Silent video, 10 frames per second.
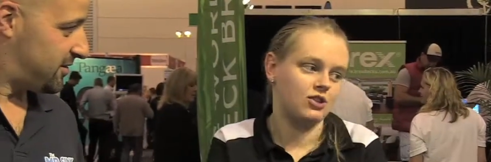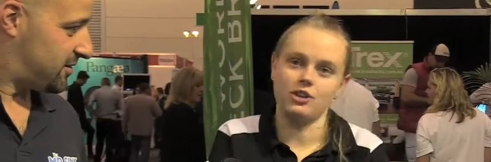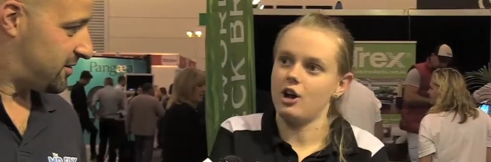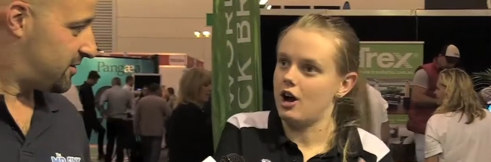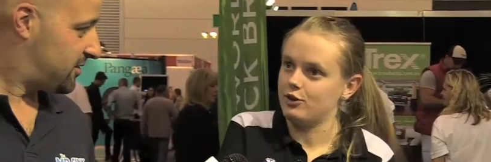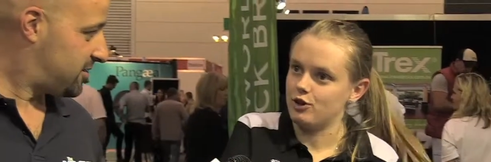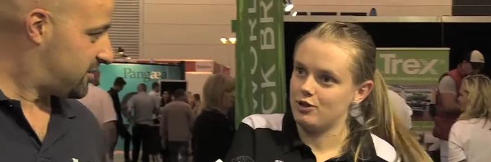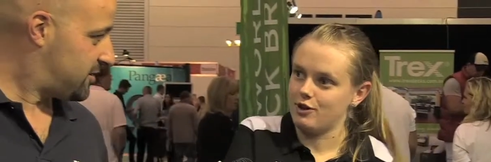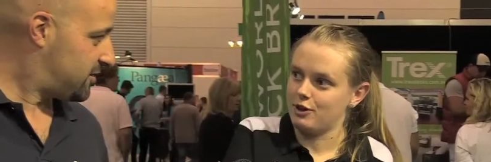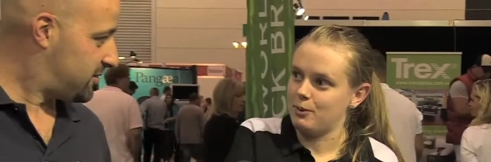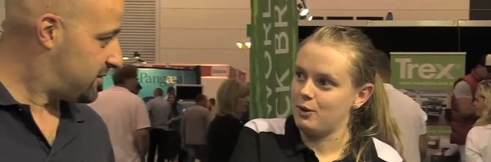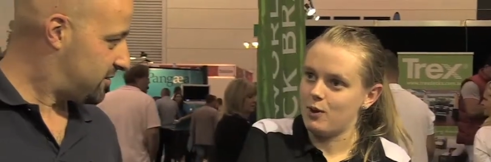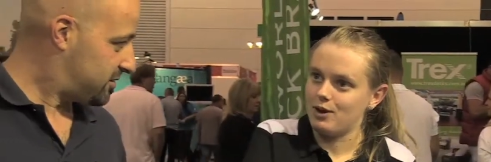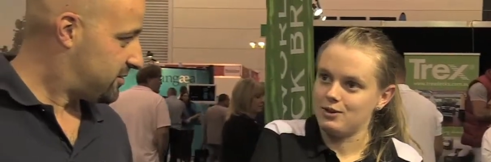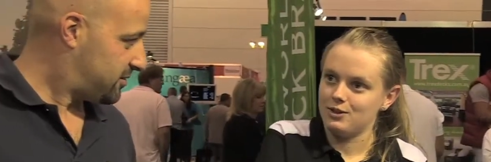Speaker 1: actually a
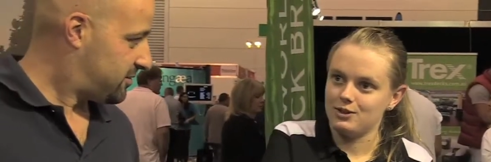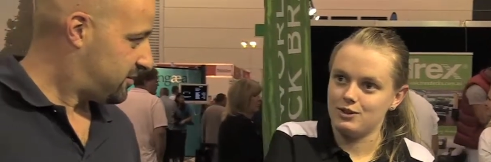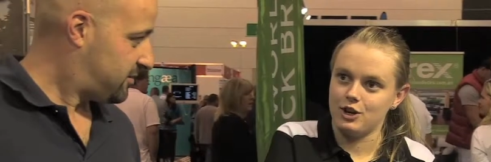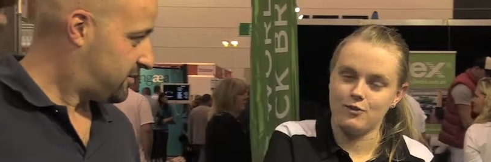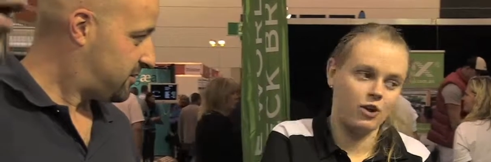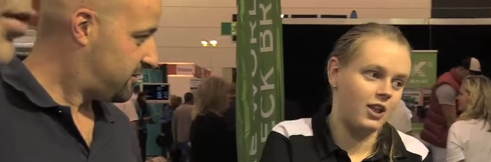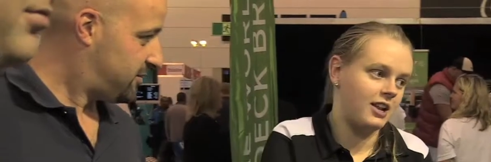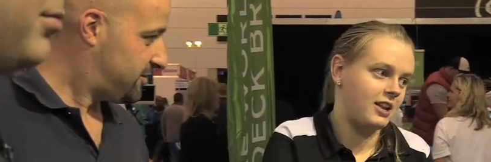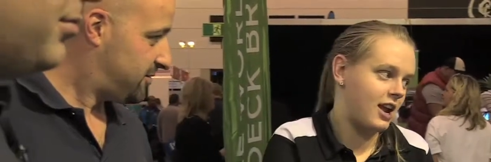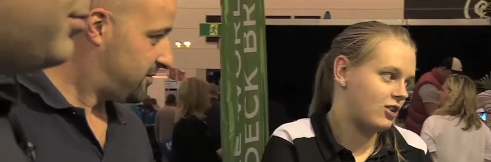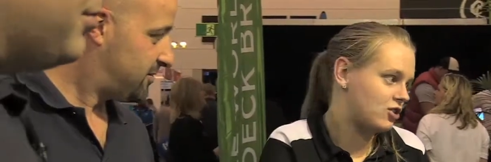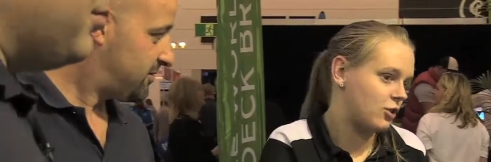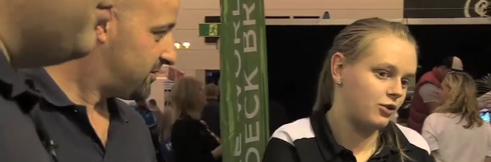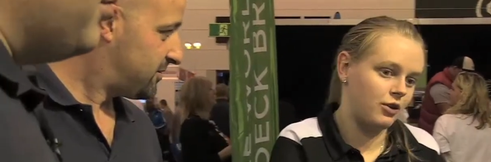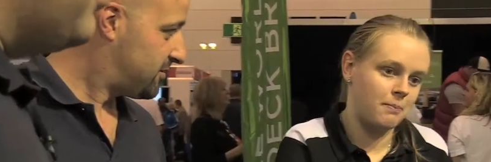hydrotherapy one. So okay. you've got like neck,
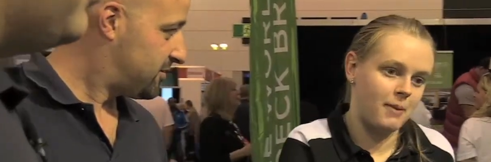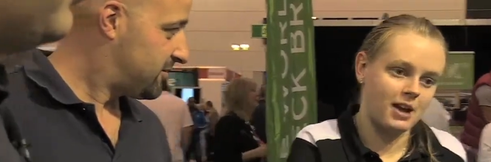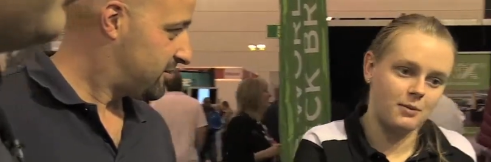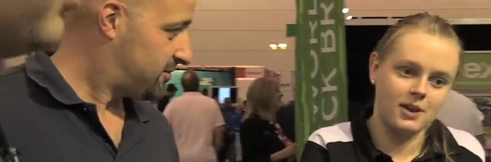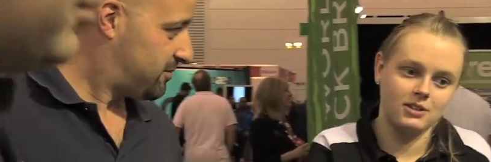shoulder, and back